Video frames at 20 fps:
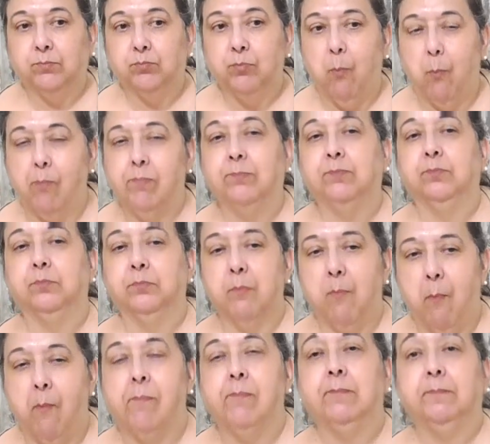You
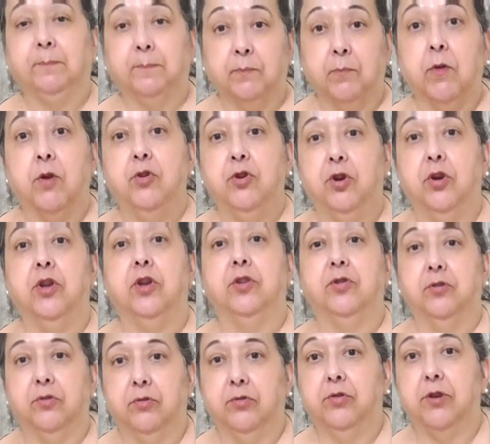can
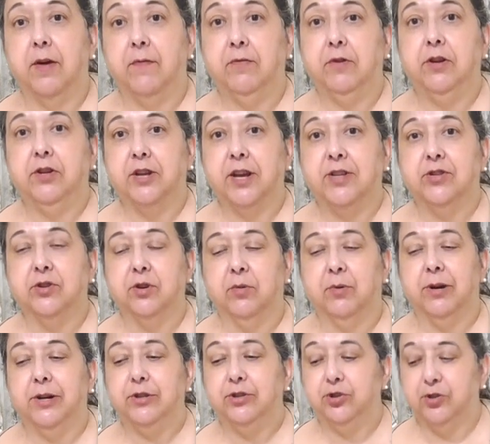definitely taste the
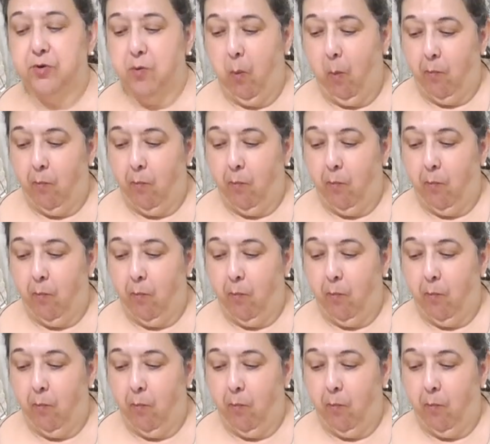crunch.